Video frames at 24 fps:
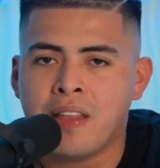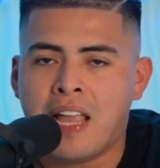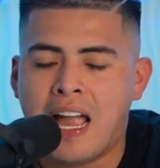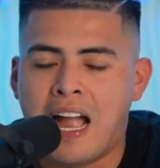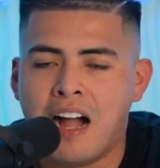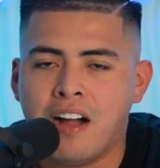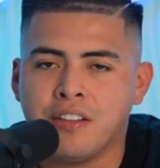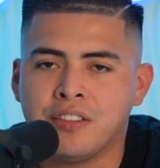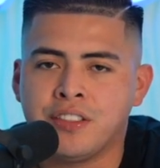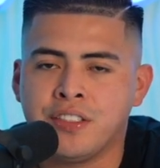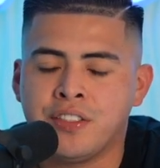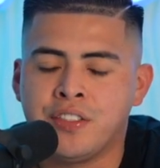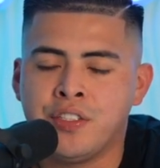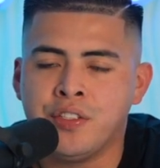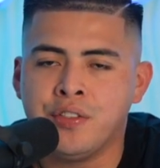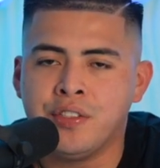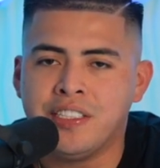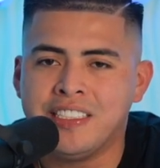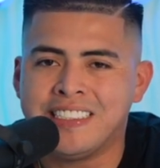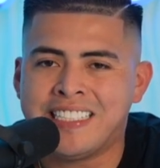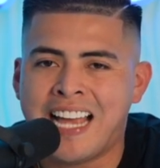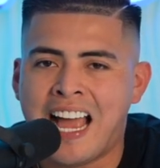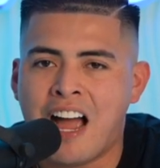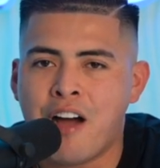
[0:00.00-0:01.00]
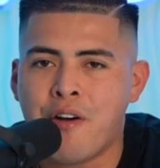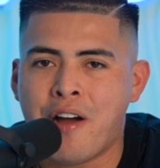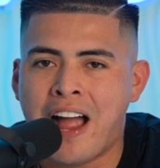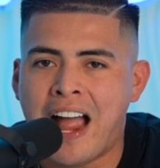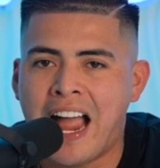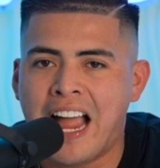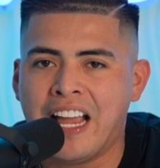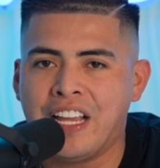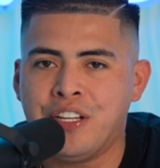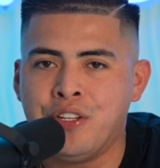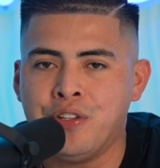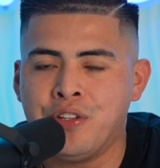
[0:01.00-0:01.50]
Altitude is how
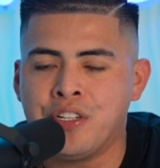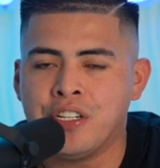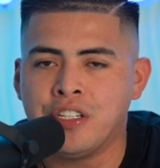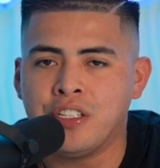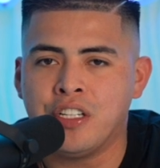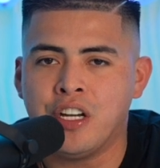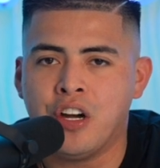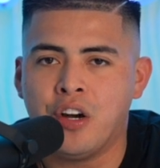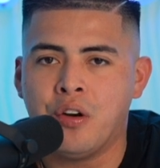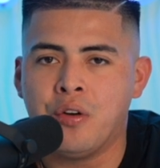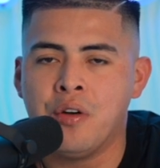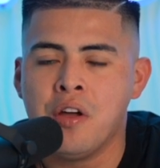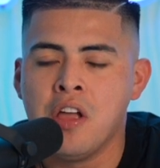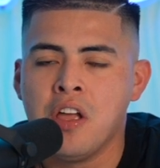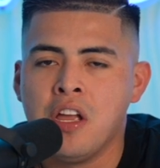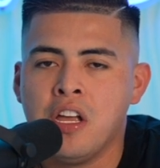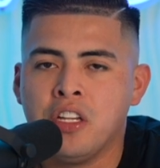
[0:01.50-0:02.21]
high you could go.